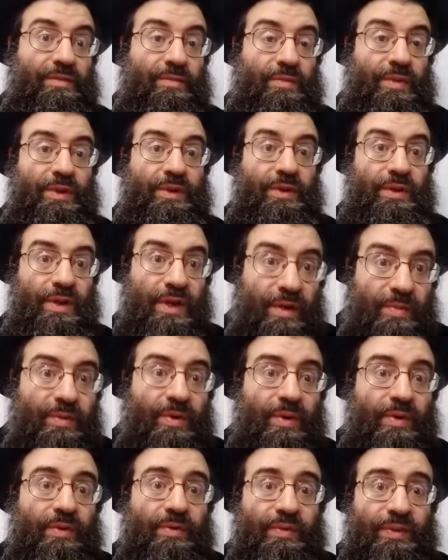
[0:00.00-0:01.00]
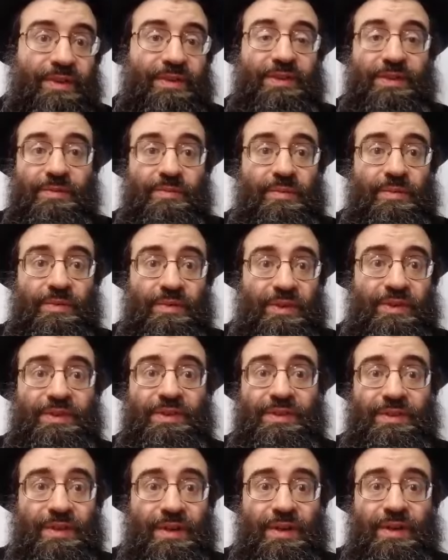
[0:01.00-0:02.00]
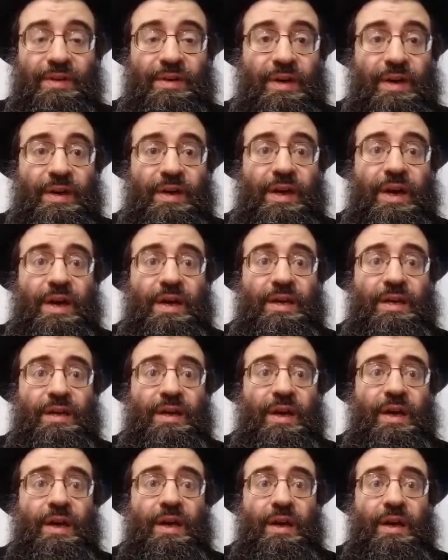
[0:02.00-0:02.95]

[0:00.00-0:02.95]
But in Hebrew, this is an